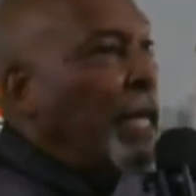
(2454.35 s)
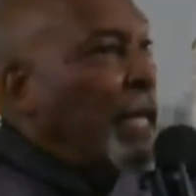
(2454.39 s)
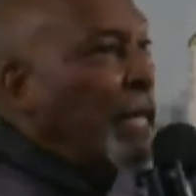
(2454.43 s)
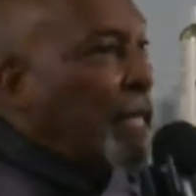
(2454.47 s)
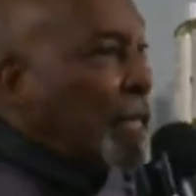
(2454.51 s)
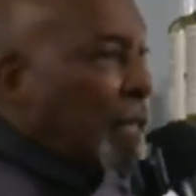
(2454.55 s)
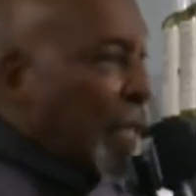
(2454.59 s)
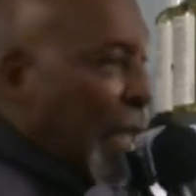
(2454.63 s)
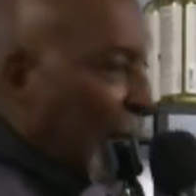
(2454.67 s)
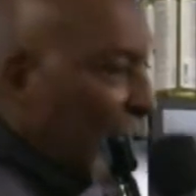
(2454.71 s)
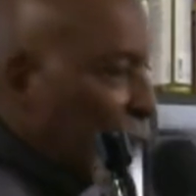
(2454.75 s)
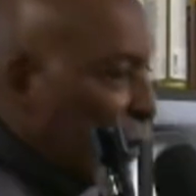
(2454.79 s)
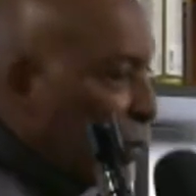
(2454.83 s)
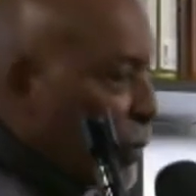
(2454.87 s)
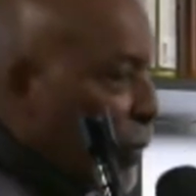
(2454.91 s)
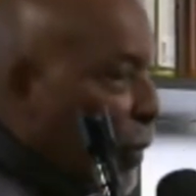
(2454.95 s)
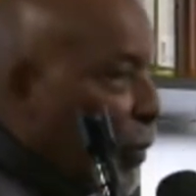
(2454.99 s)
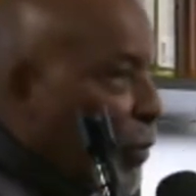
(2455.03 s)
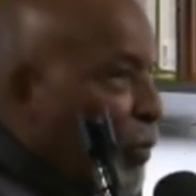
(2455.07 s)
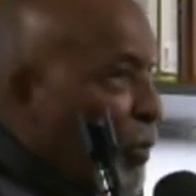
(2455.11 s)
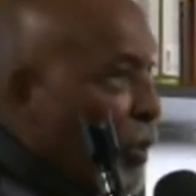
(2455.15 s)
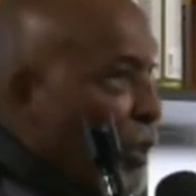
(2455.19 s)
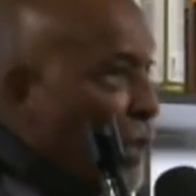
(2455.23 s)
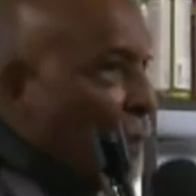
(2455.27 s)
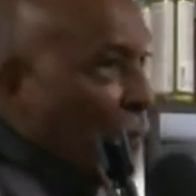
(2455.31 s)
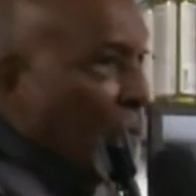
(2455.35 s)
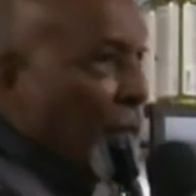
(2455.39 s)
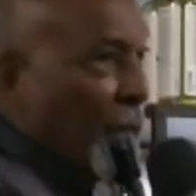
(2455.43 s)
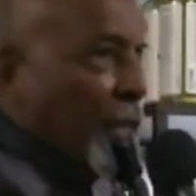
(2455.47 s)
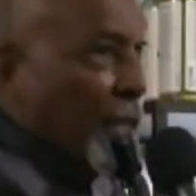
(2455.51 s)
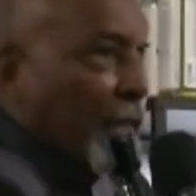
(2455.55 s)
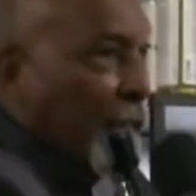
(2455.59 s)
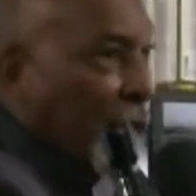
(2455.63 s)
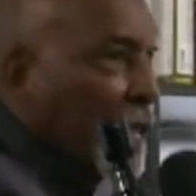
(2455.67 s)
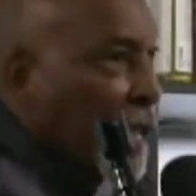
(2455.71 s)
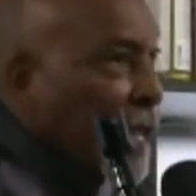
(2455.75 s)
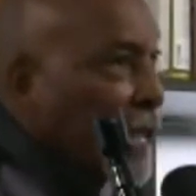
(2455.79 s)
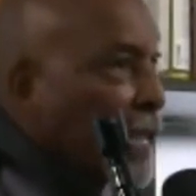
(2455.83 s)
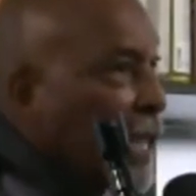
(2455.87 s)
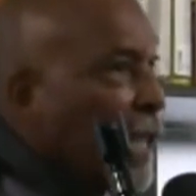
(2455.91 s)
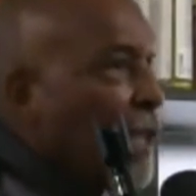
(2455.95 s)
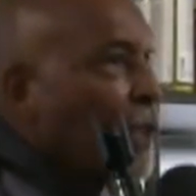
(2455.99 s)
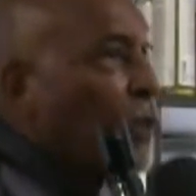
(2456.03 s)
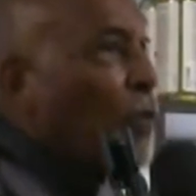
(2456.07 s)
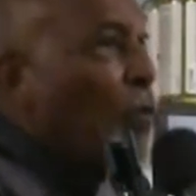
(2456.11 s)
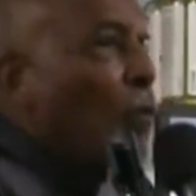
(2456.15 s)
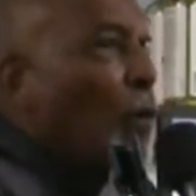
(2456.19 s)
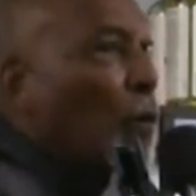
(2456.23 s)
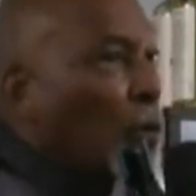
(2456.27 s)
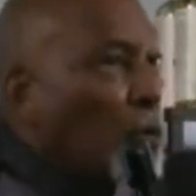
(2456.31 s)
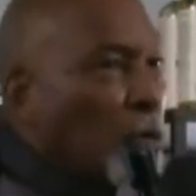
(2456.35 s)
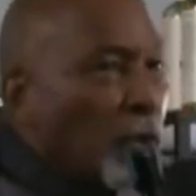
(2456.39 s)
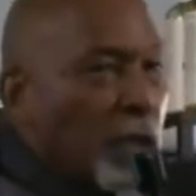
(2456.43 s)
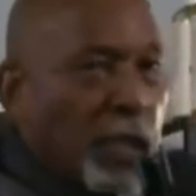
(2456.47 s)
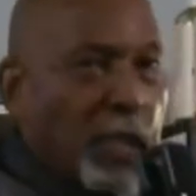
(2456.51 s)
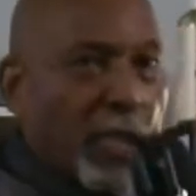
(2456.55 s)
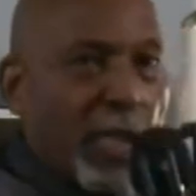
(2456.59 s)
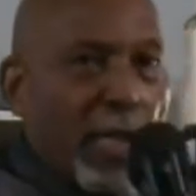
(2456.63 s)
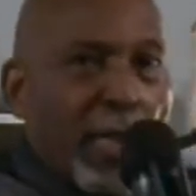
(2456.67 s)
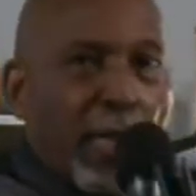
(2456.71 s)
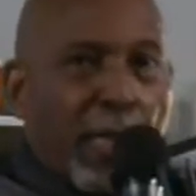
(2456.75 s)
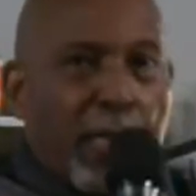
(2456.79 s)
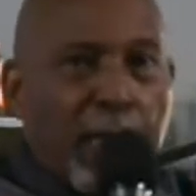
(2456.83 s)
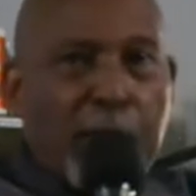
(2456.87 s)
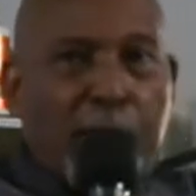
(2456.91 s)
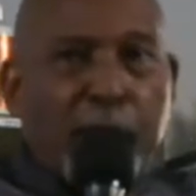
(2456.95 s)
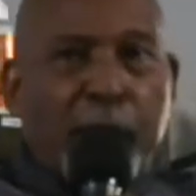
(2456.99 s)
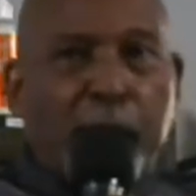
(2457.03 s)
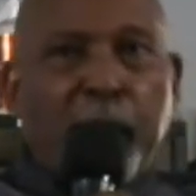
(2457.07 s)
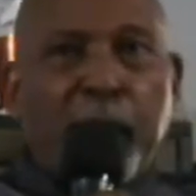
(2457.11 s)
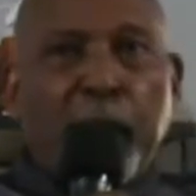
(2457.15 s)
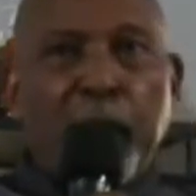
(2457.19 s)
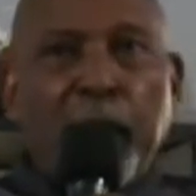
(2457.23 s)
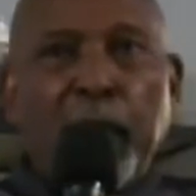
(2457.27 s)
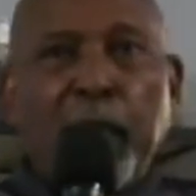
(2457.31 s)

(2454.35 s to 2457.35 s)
Is I grow something, the thing that grows things.